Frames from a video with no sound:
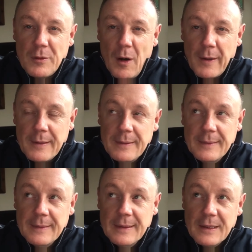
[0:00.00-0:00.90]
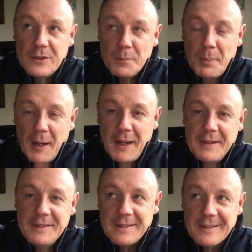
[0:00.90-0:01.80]
light,
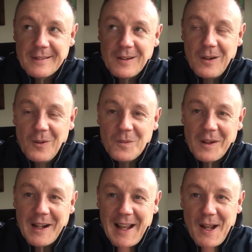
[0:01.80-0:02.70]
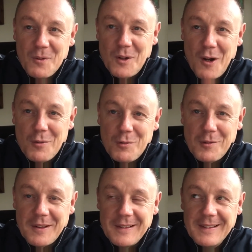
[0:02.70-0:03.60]
depending on the cloud
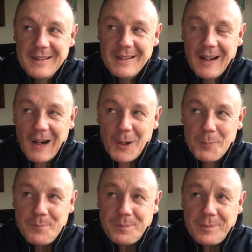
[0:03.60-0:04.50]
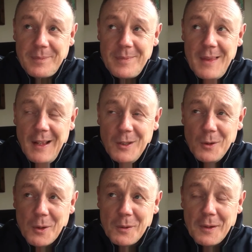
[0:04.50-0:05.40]
covering. You
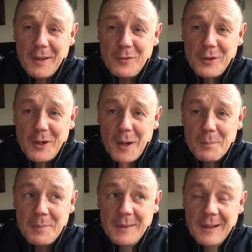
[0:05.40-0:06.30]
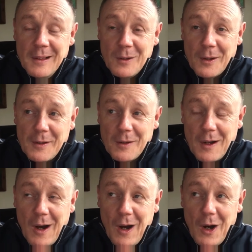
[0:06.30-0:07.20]
know, if you come like
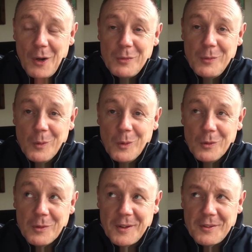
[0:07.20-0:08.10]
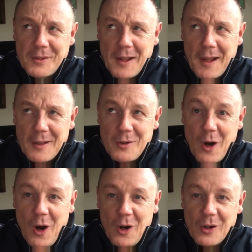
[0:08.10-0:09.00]
4:30 and it's getting
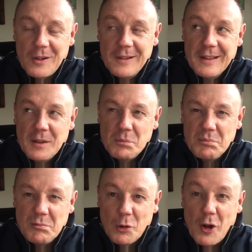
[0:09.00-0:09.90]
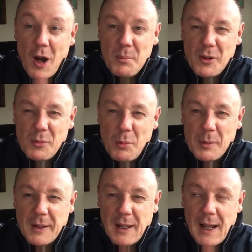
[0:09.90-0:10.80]
dark, look up, there's
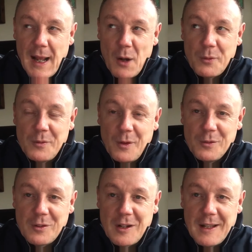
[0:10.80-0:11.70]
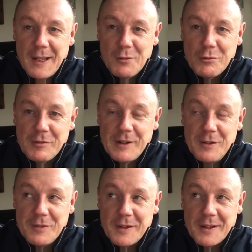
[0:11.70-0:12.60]
probably cloud. On those clearer
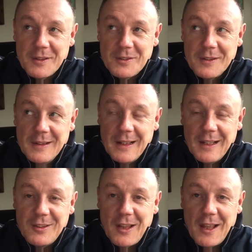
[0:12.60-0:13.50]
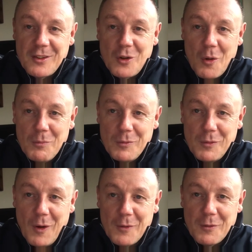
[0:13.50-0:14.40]
evenings, it's gone
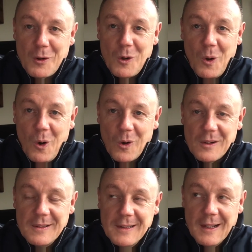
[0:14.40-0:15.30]
5 o'clock,